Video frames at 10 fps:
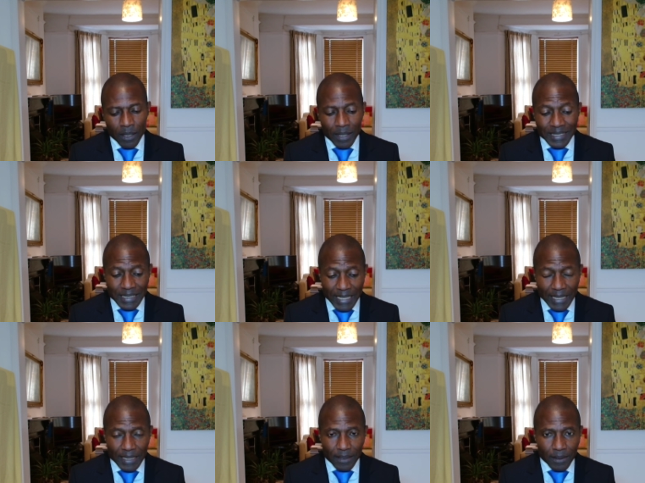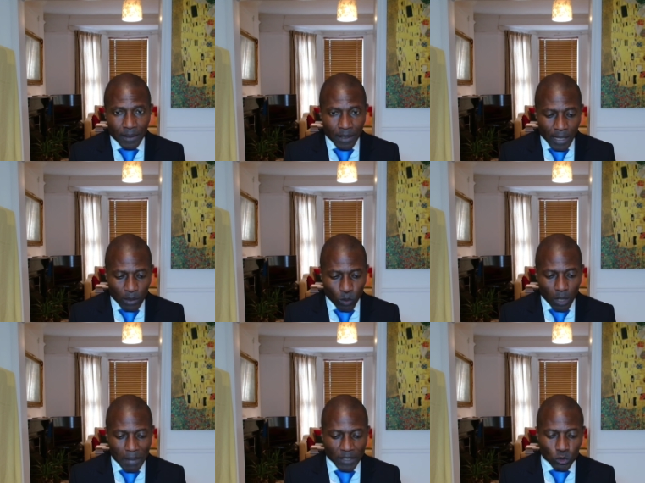Instead, in what
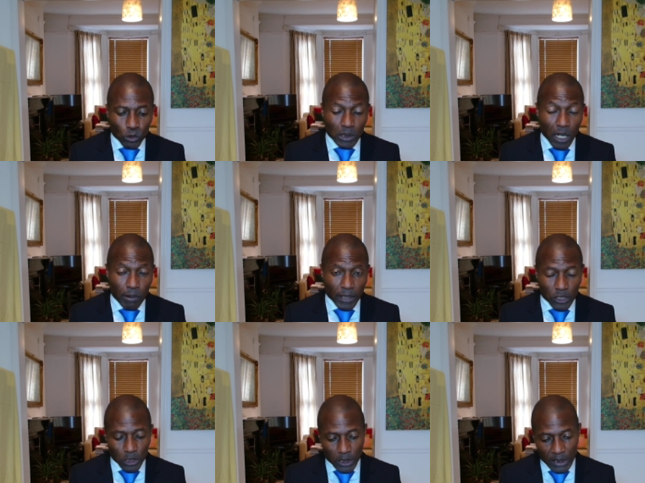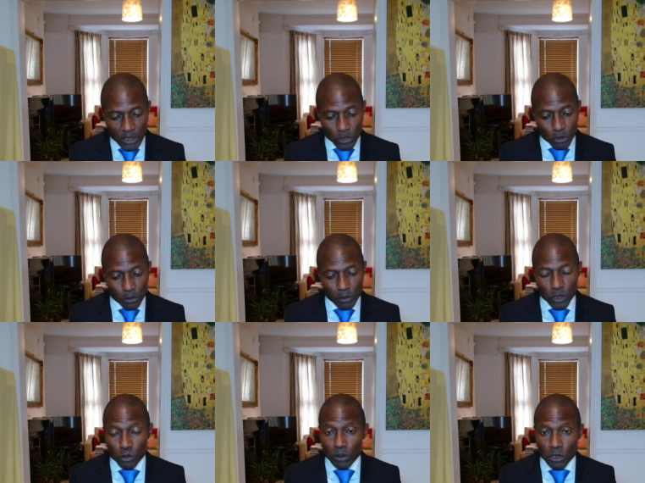amounts to a direction to his jurors
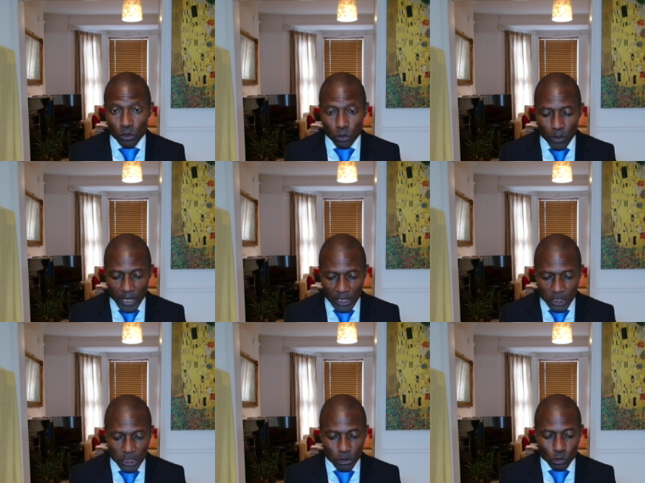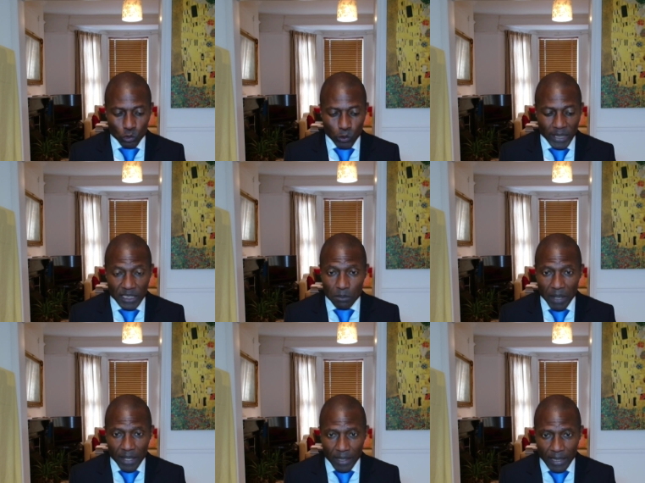to ignore the issues raised
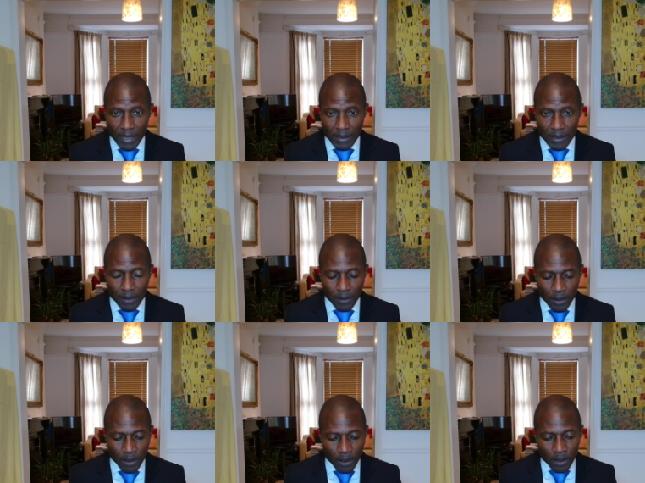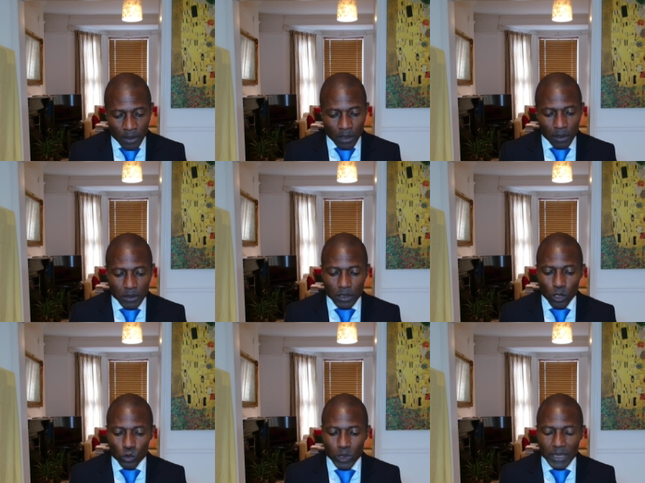by the letter, Goss
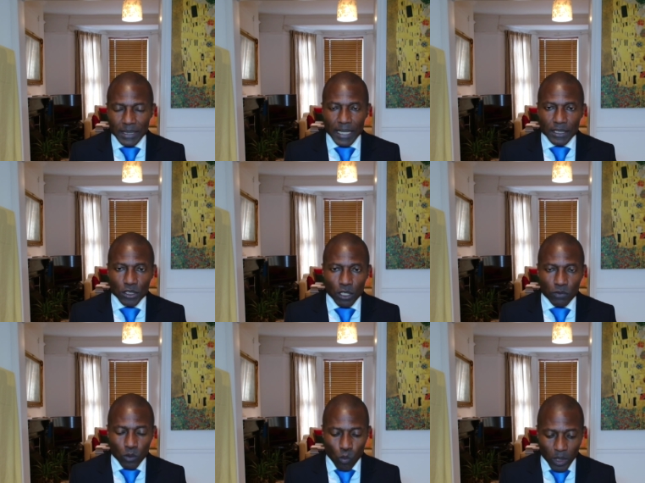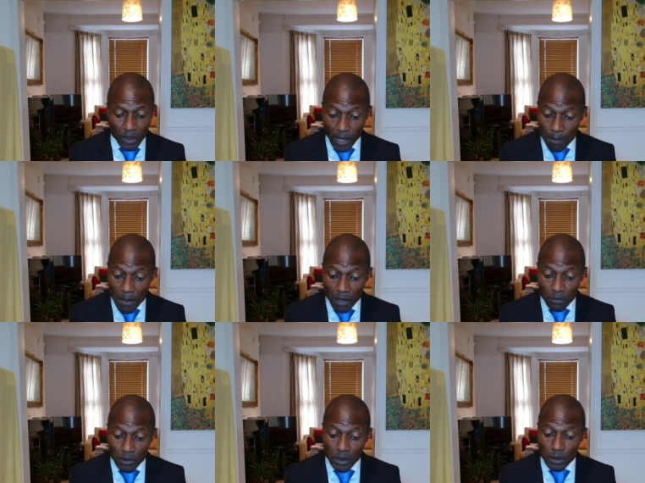totally skates over what
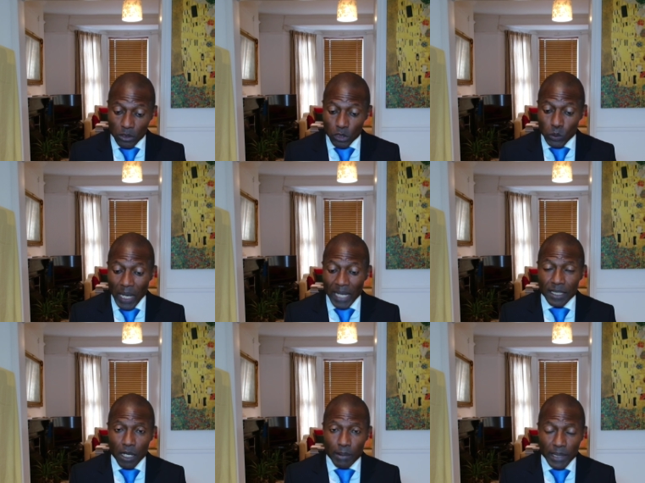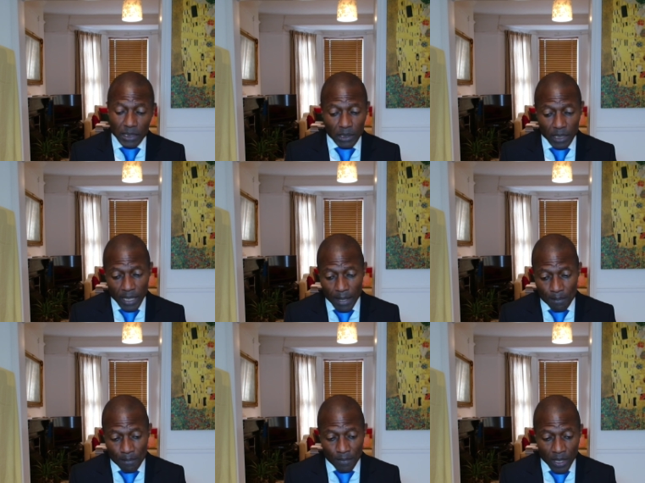amounted to a direction to
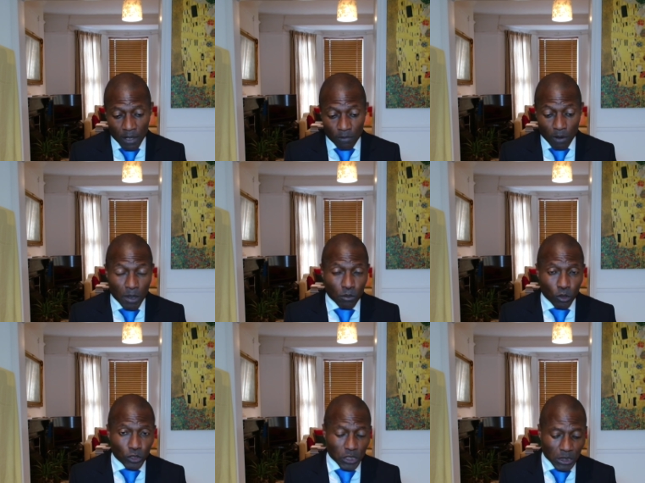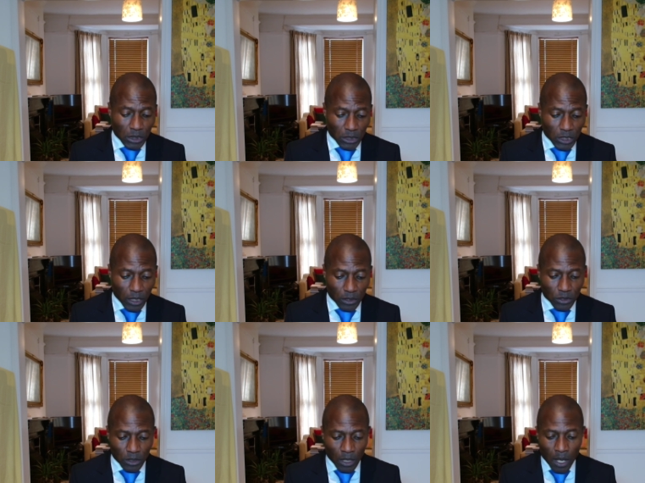him from a more senior
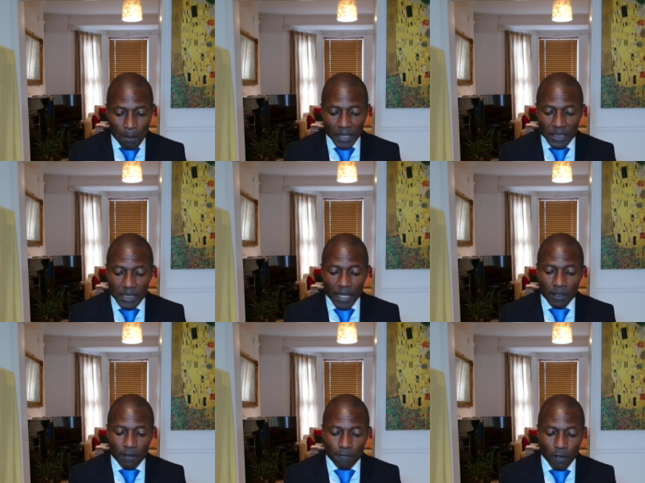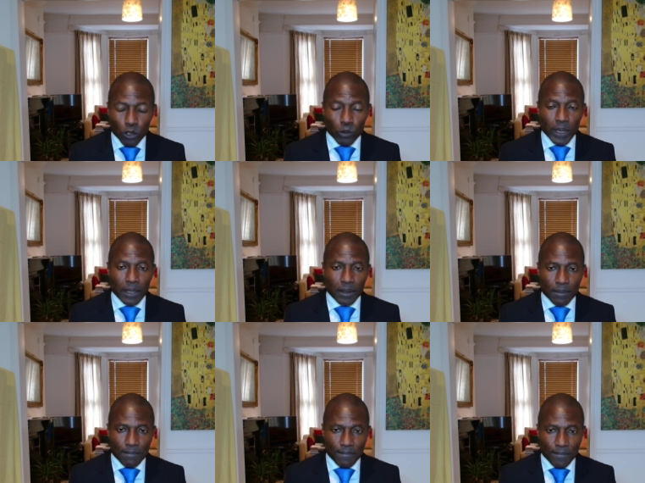judge by saying the following.
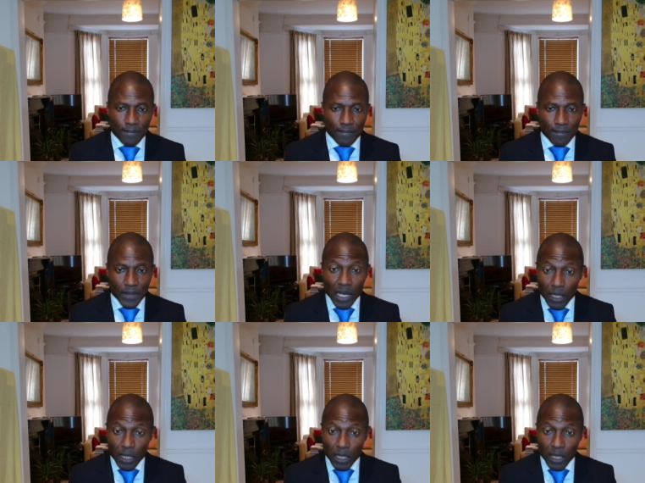I